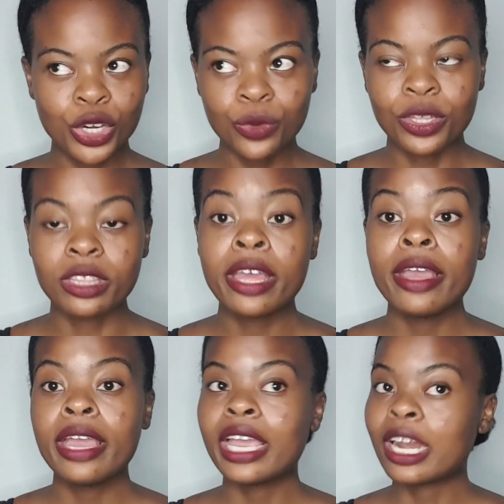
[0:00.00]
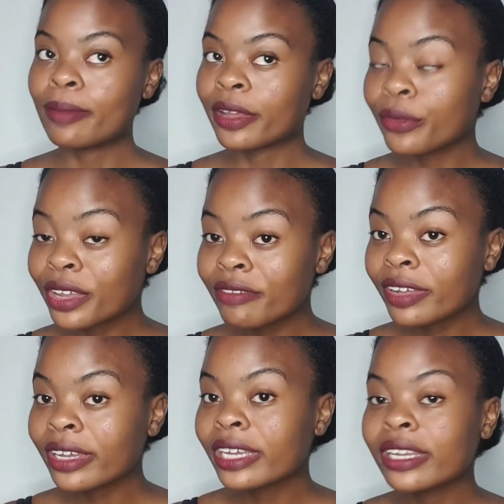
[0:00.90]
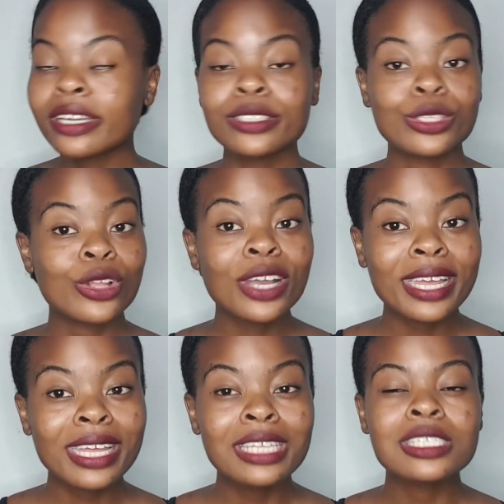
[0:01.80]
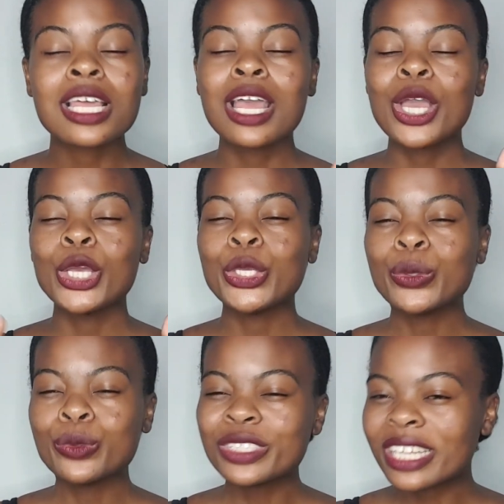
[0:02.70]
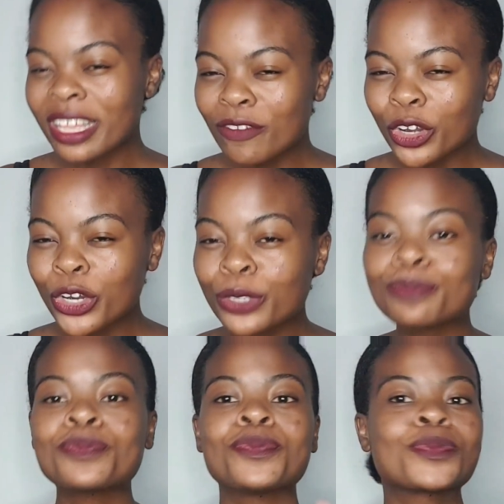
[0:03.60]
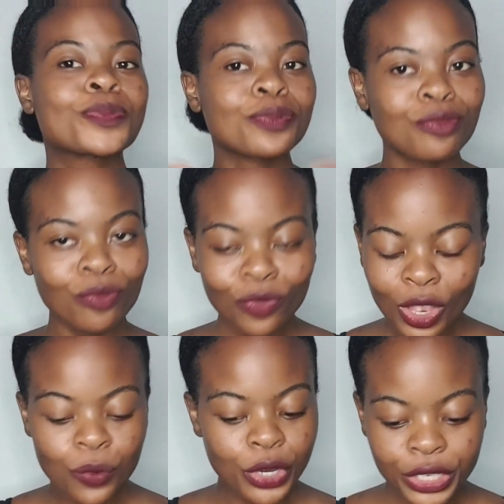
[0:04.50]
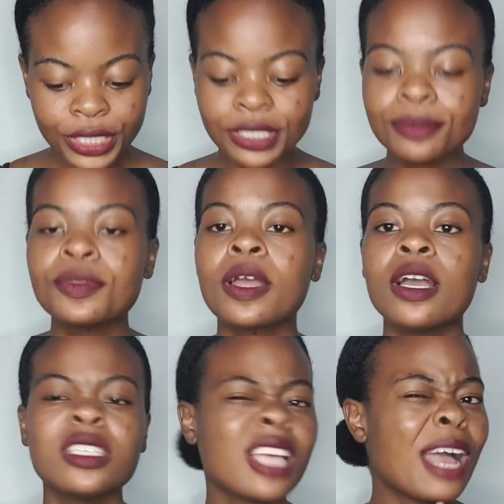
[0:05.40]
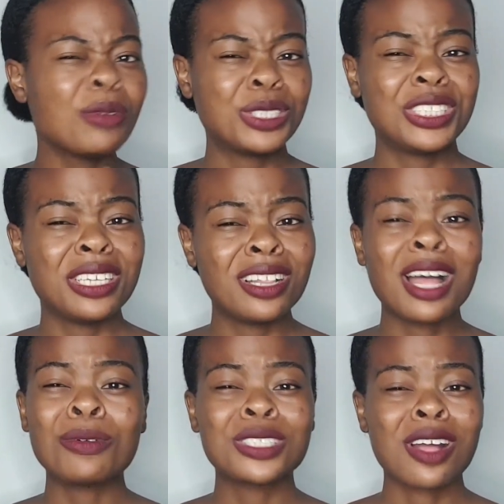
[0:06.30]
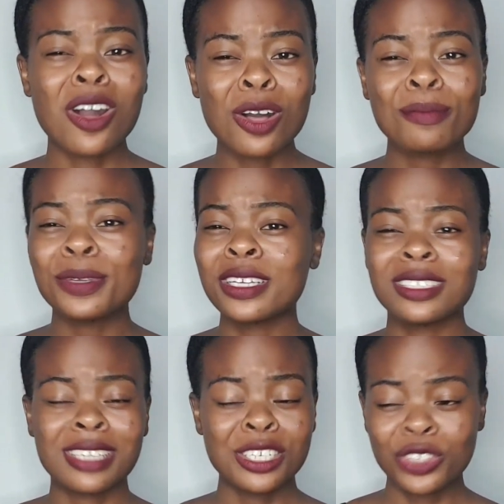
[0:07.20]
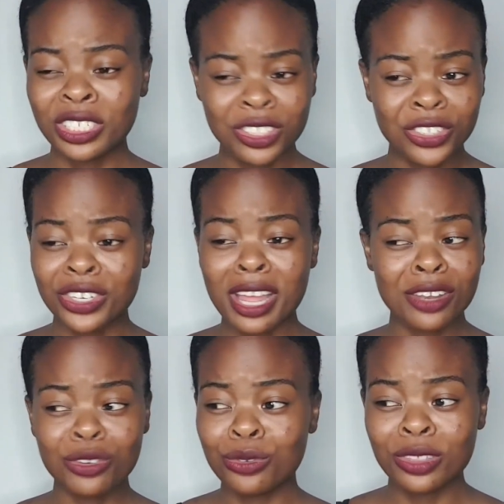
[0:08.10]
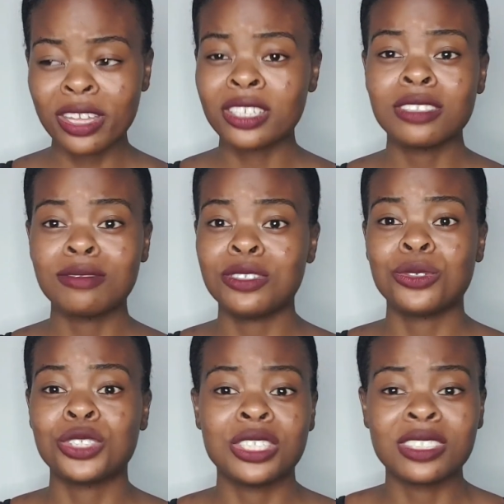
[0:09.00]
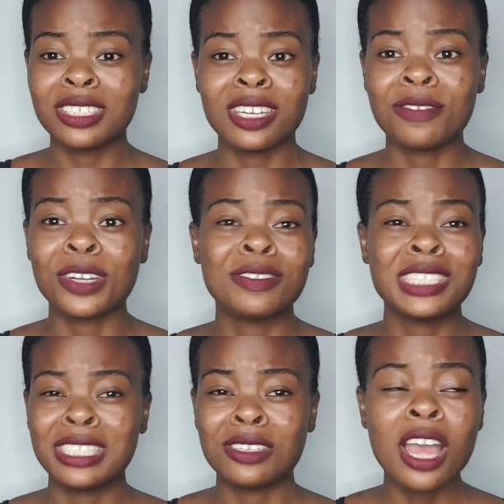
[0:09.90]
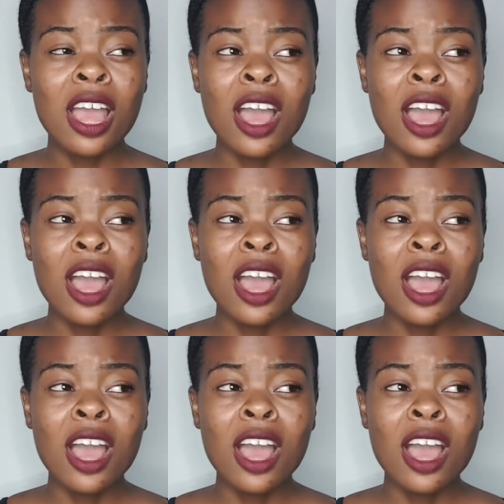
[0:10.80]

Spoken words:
work with. And I'm like, okay, fine, as long as you deliver, we're good. So I was chill, I was calm because I trusted her. I knew that, you know, she could deliver. I've seen